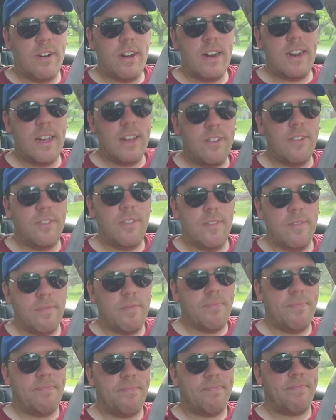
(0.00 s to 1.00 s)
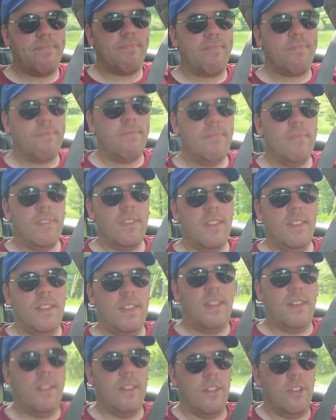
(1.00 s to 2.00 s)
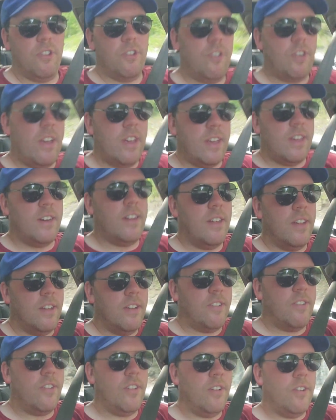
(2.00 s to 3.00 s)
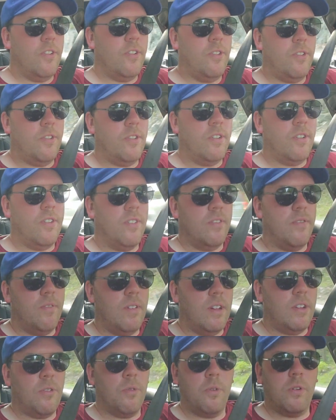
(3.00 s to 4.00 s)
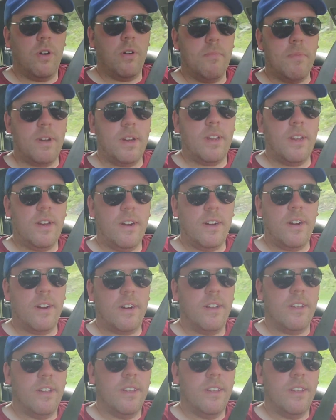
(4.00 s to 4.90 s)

right now in the shade, so it's warm in here.